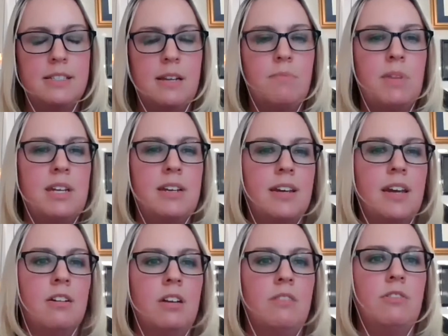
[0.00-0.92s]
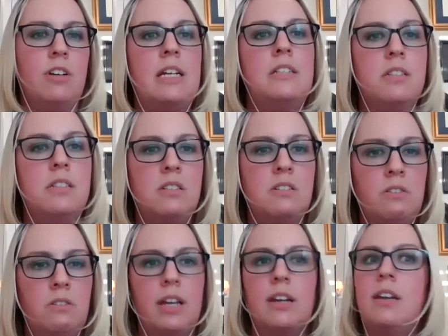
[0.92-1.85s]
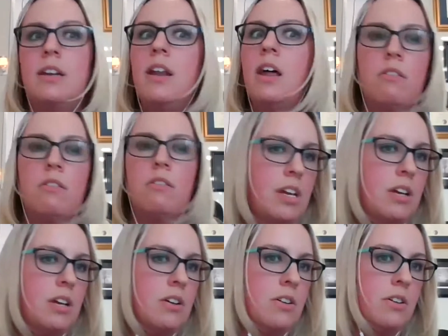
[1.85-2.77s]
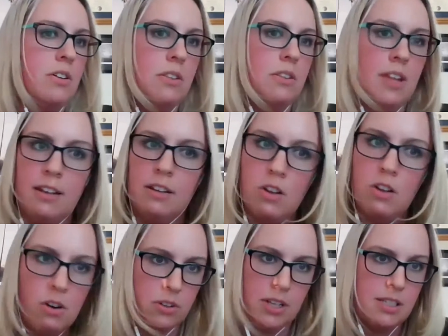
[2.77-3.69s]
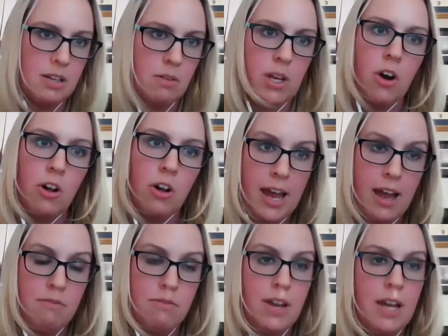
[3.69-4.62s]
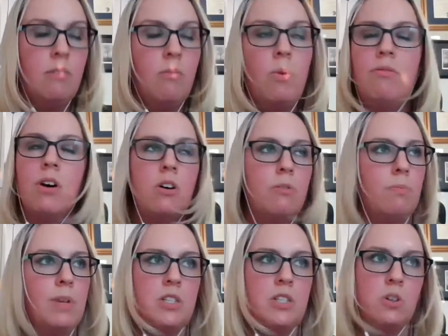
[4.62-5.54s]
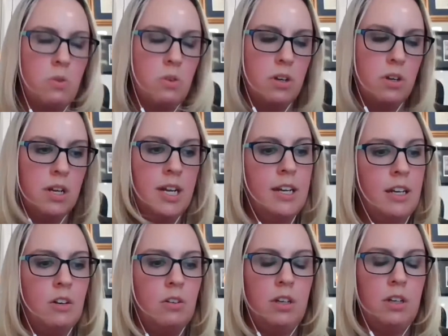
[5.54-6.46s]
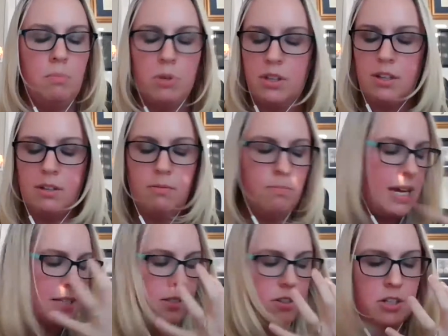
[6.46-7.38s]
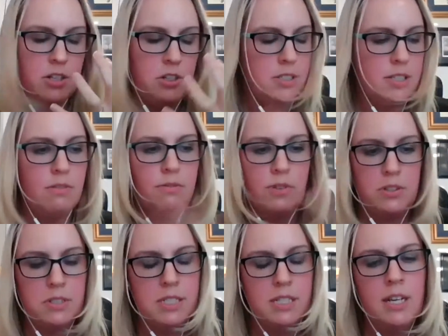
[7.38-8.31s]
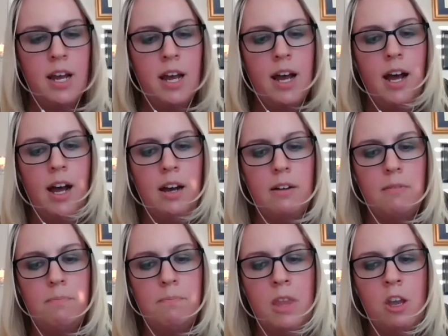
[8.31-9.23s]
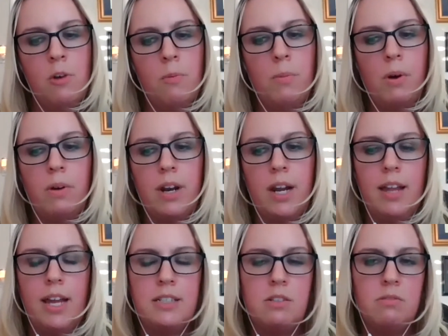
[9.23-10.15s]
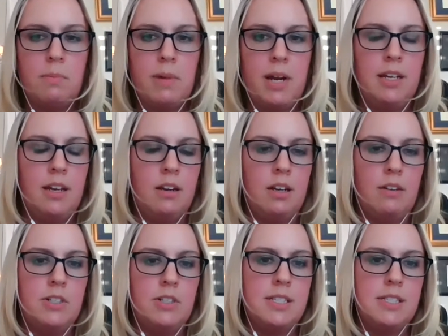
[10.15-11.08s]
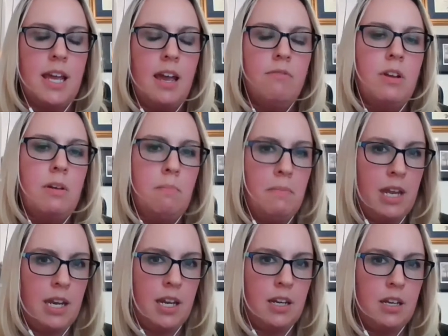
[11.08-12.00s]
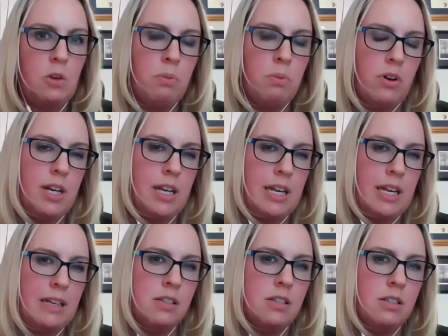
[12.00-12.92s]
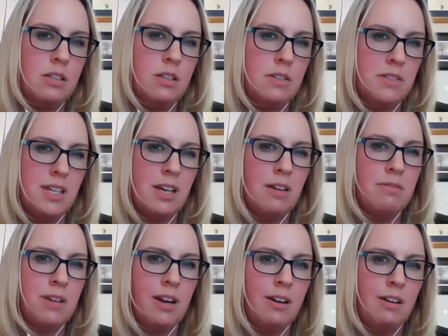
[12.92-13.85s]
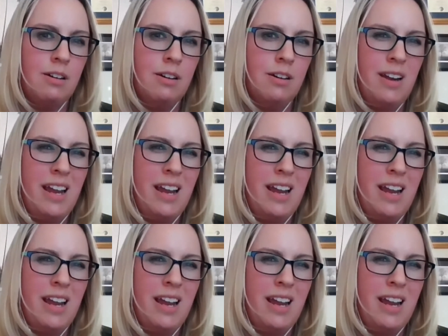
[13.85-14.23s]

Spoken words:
something a caregiver needs to do, like another thing on that long, long list that we all have. And we've all been told, you put the mask on yourself first. But what I like to remind caregivers is every minute you put into self-care